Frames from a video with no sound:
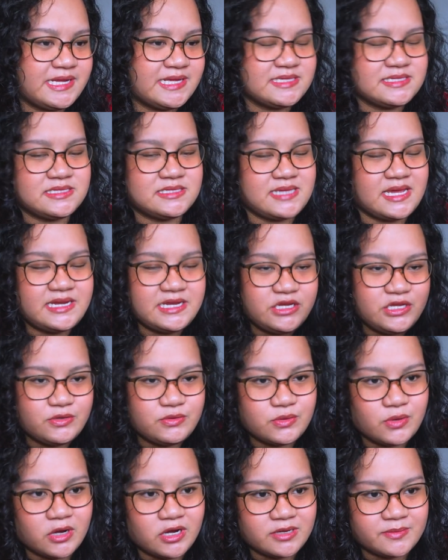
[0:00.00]
It's set in New
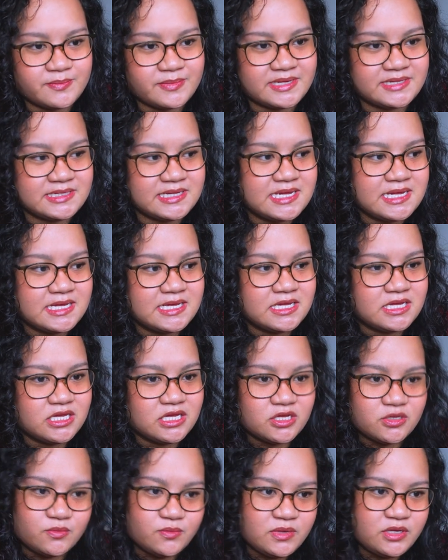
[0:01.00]
York, but
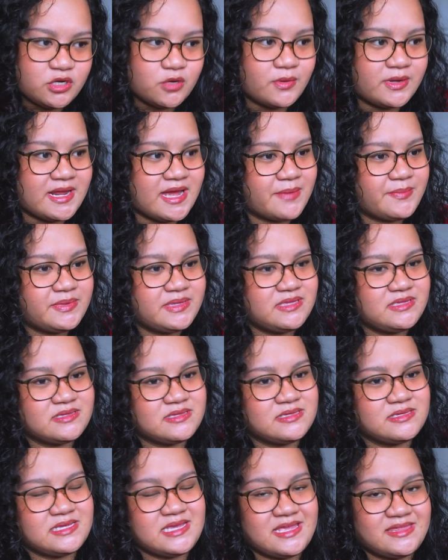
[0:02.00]
we know what
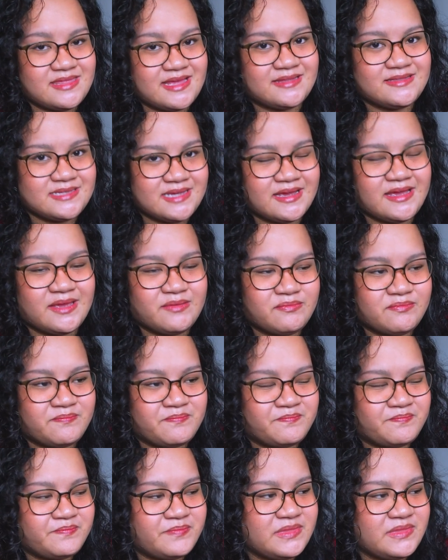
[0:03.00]
happens in that time